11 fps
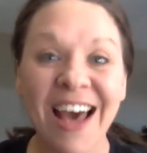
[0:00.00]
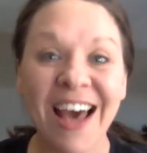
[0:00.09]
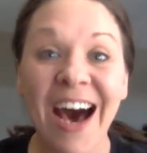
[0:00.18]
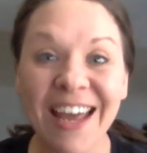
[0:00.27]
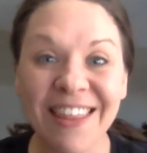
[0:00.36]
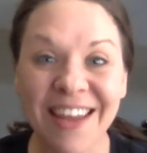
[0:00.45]

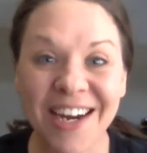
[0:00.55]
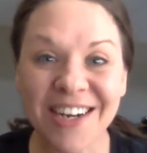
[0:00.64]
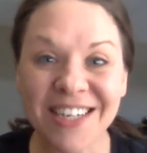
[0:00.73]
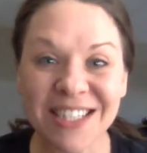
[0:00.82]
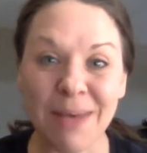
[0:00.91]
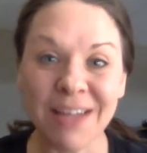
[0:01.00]
Hi there,
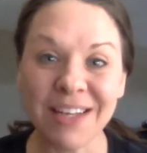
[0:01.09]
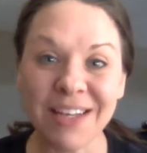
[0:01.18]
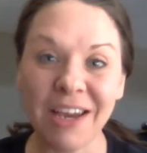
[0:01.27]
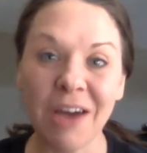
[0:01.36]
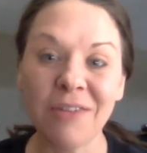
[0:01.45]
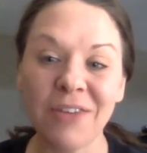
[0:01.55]
it's Melody
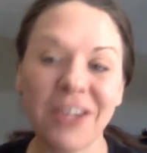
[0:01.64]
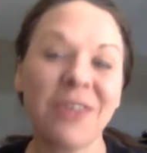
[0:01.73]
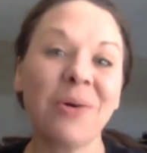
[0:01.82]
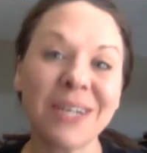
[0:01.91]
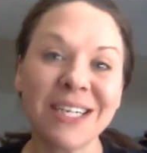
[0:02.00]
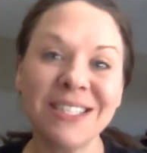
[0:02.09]
Govig,
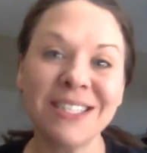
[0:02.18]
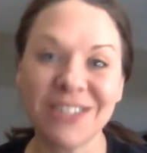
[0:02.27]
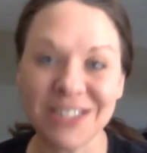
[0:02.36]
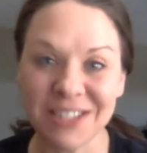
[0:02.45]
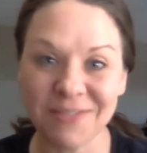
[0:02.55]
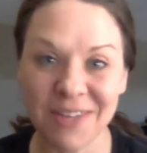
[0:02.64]
your
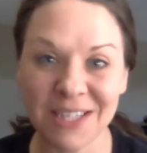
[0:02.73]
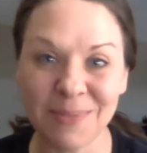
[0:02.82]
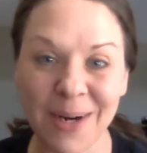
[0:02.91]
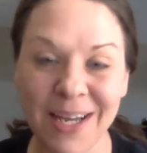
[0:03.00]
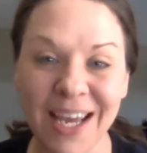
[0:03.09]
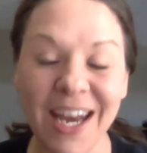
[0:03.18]
consultant for this
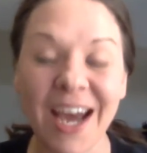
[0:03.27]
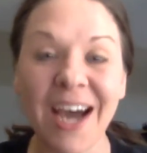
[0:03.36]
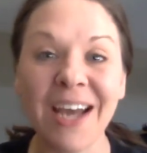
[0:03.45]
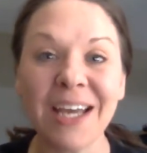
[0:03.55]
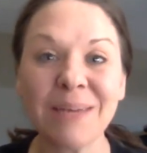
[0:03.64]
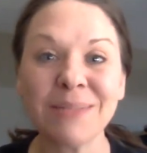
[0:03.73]
party, and I
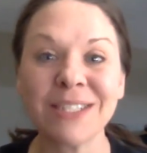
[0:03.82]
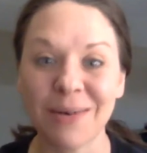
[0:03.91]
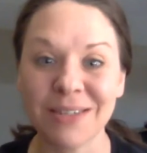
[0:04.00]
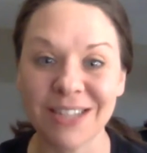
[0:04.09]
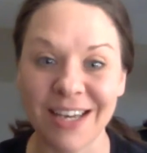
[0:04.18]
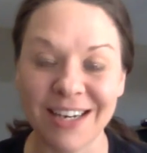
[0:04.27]
am so
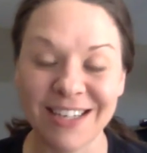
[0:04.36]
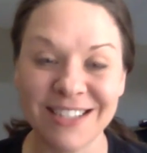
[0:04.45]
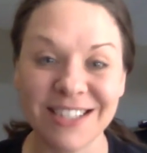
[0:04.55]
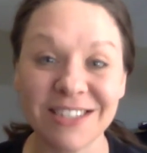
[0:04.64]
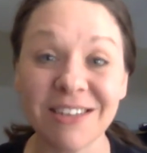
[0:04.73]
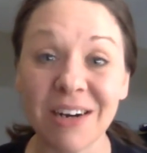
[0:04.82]
excited
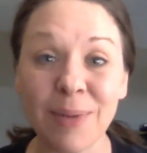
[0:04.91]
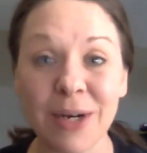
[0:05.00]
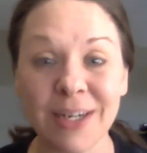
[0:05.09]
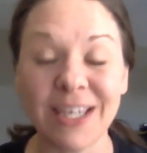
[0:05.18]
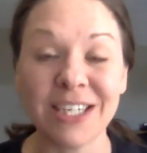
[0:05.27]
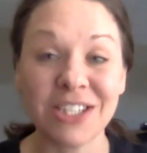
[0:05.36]
since our
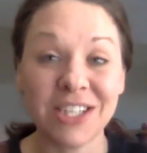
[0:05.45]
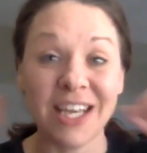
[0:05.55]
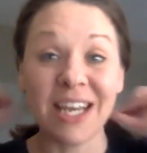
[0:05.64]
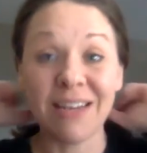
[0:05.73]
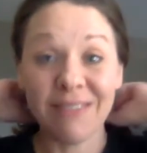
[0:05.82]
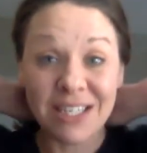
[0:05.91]
party is
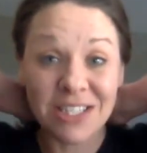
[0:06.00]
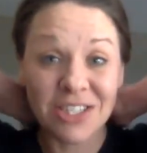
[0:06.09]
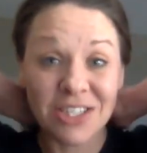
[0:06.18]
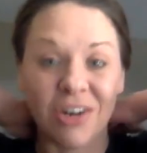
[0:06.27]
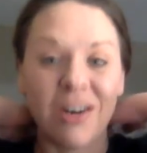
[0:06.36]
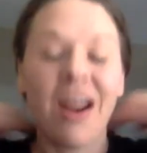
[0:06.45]
getting ready to
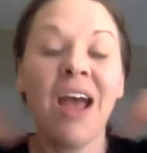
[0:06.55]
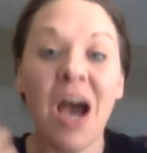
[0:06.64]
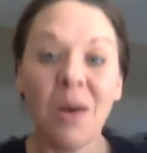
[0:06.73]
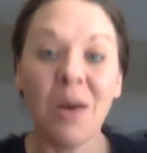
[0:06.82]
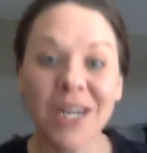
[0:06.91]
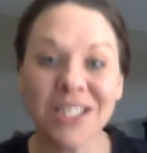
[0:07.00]
start. I
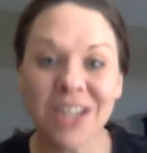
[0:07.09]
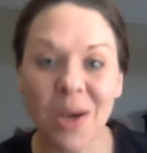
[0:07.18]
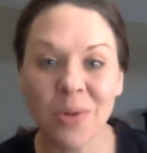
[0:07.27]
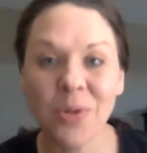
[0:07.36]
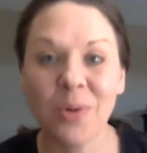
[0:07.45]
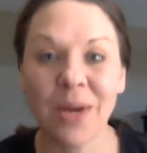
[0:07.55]
wanted to go
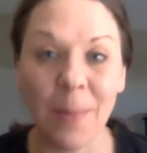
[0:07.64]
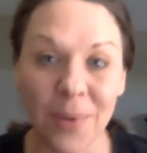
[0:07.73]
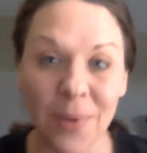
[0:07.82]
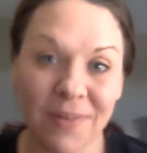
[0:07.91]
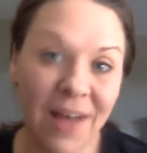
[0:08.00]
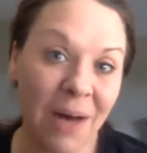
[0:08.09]
through a
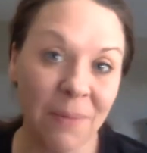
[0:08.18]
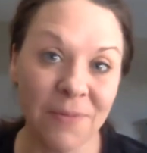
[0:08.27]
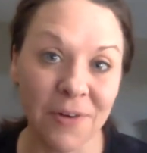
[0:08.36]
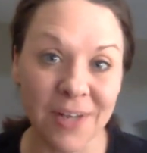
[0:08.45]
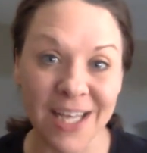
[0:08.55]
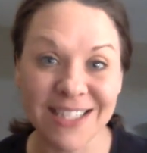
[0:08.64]
couple of
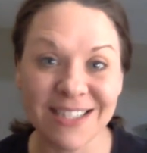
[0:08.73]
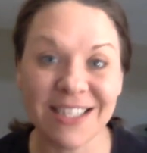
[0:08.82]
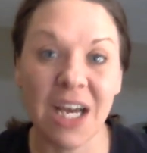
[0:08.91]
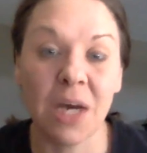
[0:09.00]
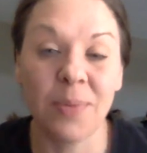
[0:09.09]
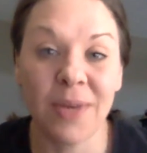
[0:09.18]
helpful hints to
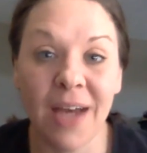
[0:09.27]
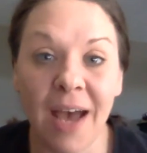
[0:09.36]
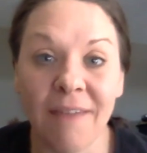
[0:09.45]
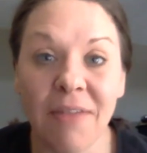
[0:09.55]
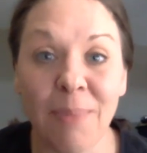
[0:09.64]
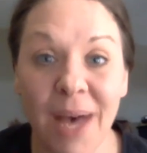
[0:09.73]
help you to
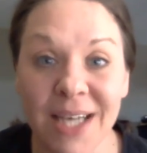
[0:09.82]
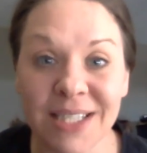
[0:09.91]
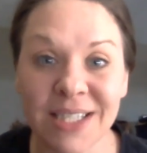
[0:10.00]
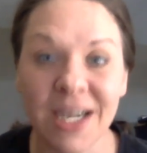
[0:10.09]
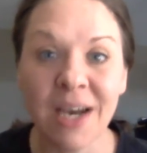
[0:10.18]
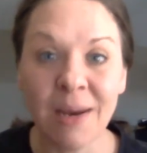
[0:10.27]
have the
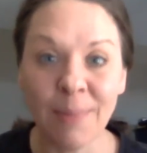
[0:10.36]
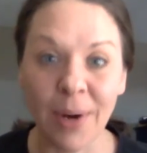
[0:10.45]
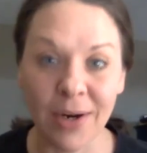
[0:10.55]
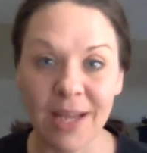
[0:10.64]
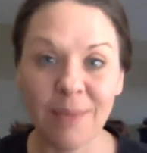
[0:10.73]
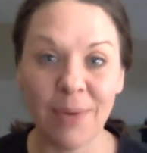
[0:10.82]
best
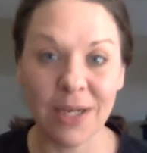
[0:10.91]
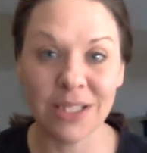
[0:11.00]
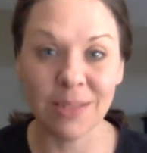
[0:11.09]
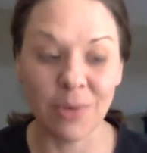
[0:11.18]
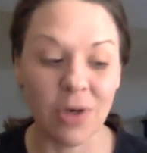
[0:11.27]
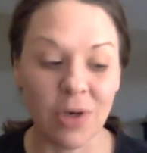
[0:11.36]
party
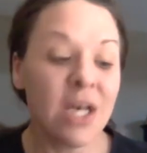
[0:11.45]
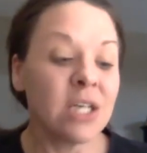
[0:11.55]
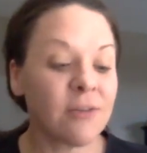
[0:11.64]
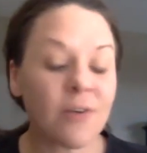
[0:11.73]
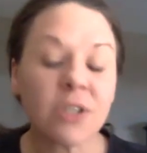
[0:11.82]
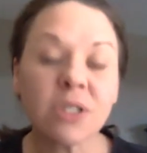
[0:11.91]
possible. So
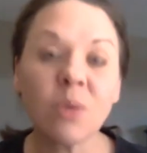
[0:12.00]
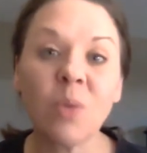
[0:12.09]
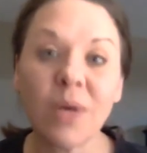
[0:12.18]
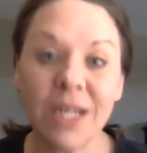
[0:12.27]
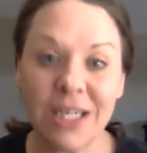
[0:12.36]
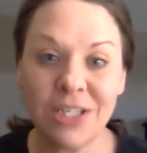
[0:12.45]
first, I
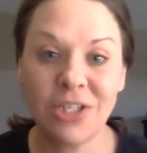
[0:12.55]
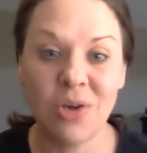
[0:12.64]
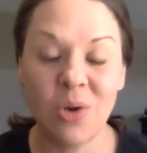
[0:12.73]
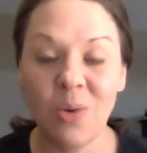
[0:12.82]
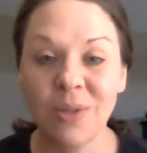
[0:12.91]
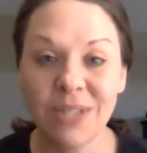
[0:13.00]
wanted
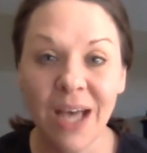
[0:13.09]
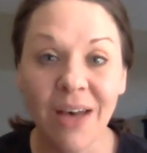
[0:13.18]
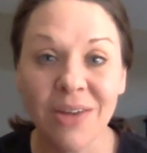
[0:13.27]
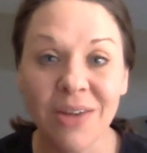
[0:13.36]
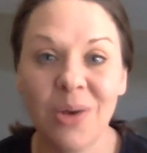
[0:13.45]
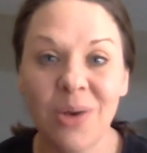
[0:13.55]
to tell
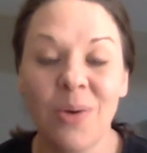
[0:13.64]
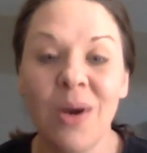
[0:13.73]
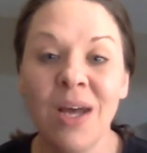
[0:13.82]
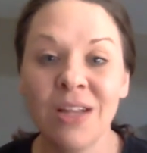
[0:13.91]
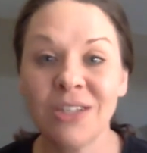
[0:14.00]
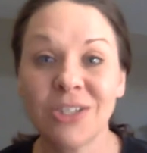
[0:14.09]
you
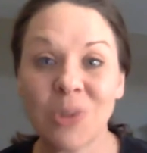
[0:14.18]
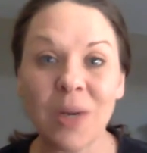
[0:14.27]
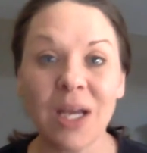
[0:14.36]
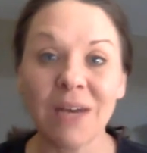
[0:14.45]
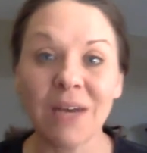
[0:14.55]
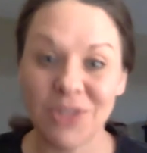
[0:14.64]
the
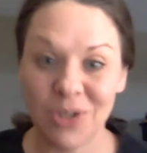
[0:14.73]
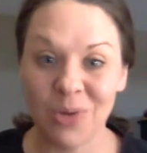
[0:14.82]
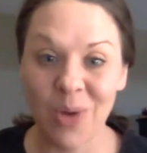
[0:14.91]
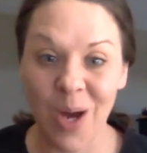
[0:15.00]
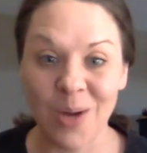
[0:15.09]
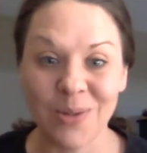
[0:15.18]
story of two
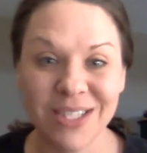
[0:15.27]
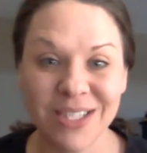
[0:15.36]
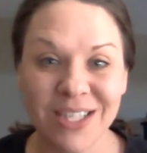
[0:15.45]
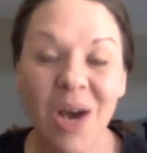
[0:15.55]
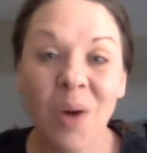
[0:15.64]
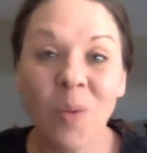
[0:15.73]
hosts.
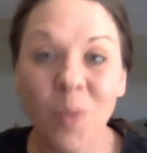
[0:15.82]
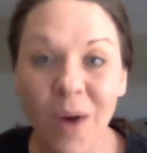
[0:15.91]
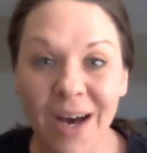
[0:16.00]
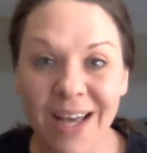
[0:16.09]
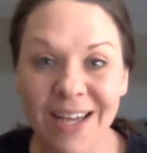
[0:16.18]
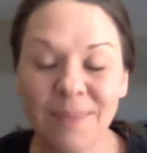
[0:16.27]

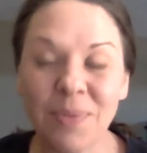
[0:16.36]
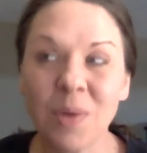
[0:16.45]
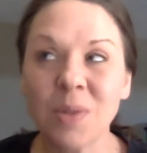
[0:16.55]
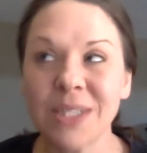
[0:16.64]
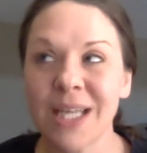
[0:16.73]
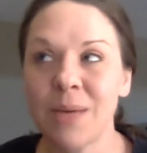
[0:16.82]
One,
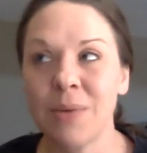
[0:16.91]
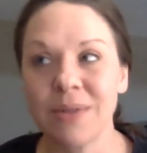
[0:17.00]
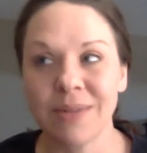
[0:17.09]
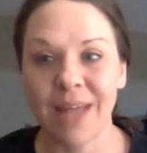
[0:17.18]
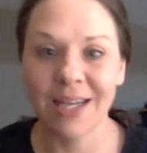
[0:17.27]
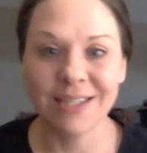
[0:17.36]
we'll say
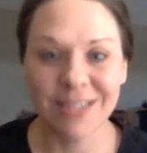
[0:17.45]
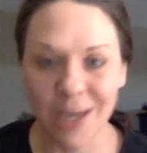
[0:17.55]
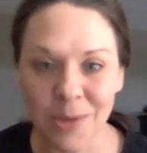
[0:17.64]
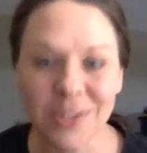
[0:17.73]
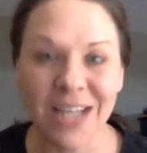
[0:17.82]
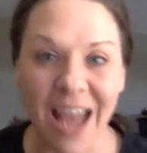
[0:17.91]
that is
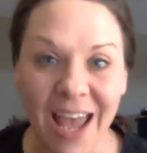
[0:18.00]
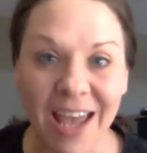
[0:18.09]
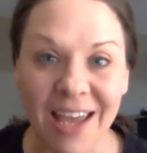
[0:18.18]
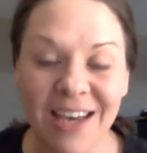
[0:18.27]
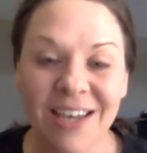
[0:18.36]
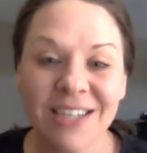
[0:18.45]
host
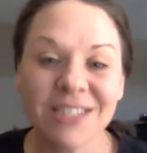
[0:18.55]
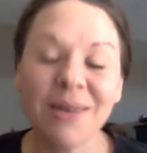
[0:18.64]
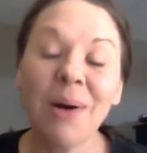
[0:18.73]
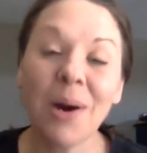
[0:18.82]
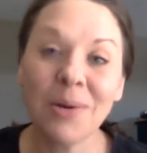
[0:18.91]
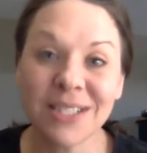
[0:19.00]
A. So
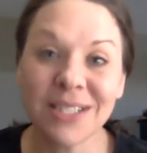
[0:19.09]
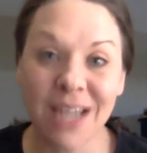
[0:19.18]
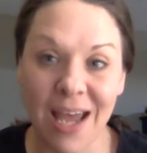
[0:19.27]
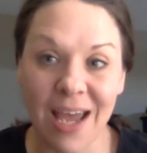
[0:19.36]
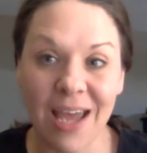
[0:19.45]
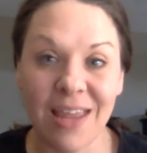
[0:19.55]
host
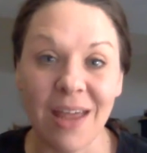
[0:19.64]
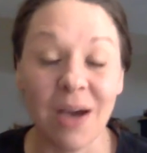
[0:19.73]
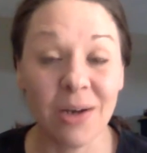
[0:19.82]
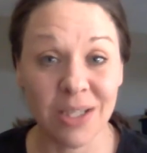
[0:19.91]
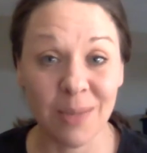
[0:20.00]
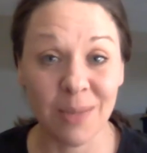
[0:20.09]
A that
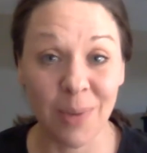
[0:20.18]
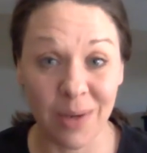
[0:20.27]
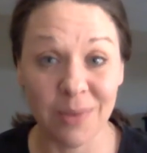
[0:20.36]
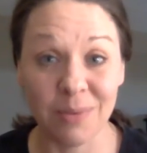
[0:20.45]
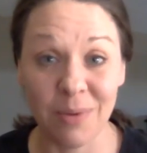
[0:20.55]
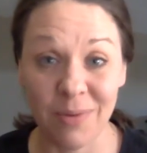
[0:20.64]
hosted a party
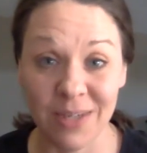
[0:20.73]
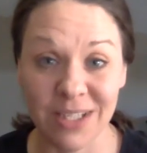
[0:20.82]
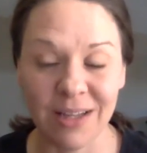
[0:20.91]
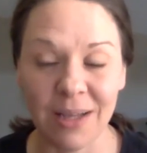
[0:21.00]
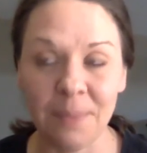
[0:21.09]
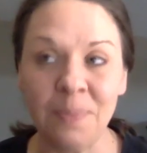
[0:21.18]
with me
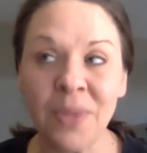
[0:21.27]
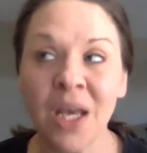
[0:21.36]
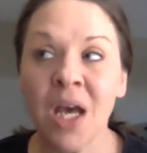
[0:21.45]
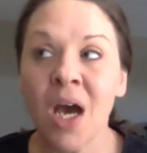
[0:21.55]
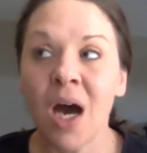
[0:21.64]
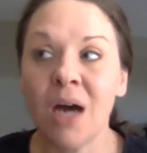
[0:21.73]
recently,
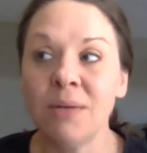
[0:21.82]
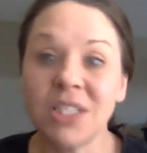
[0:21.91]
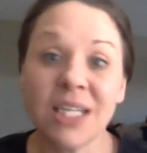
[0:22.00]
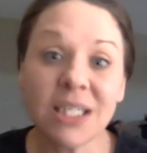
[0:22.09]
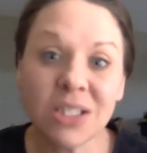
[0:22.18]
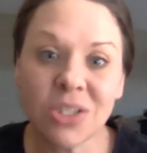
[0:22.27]
she
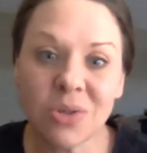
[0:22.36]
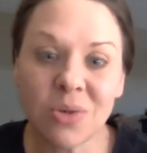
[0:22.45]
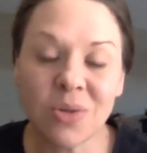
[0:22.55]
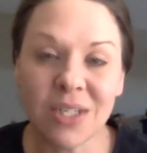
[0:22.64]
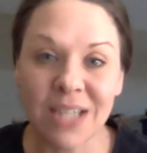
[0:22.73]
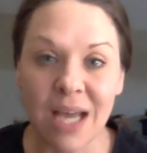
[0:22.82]
didn't do
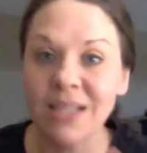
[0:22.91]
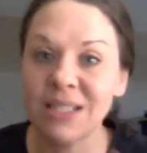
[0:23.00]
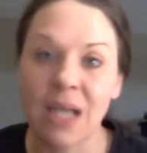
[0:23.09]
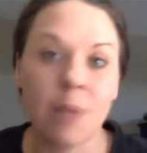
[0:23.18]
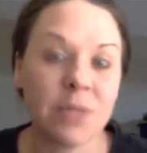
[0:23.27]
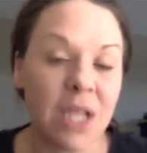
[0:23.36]
the daily
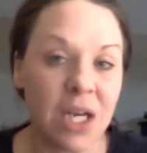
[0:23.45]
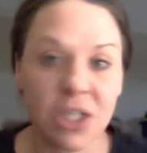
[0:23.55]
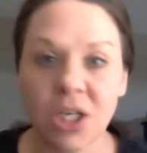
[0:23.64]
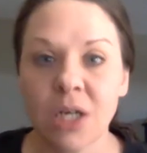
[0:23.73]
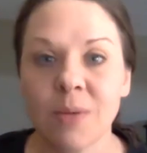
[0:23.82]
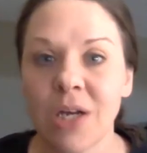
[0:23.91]
steps that I
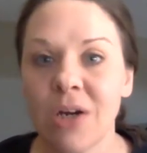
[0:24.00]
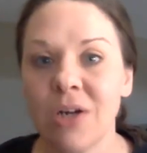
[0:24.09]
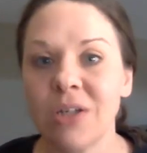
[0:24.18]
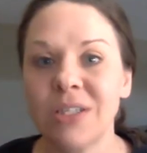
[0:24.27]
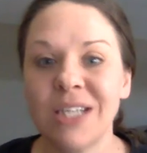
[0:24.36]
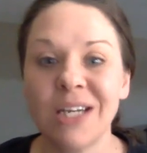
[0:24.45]
shared with
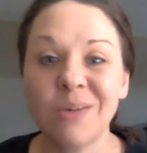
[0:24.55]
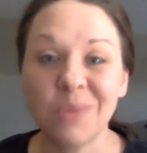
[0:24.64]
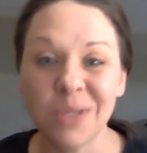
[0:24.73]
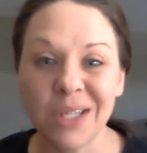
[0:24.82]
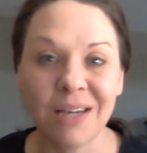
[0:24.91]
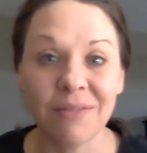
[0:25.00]
her, didn't
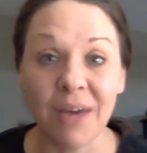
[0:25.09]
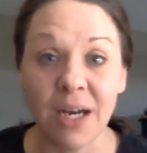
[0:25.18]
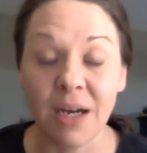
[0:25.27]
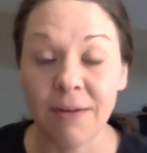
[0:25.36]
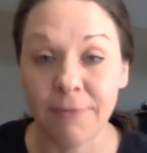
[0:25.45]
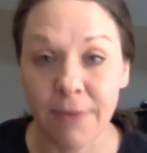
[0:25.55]
really invite
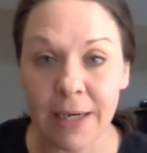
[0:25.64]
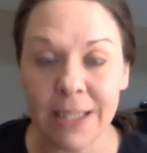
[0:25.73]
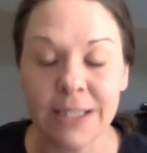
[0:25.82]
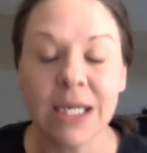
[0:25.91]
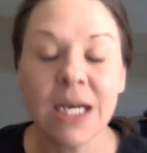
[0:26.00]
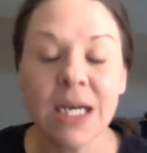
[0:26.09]
enough friends,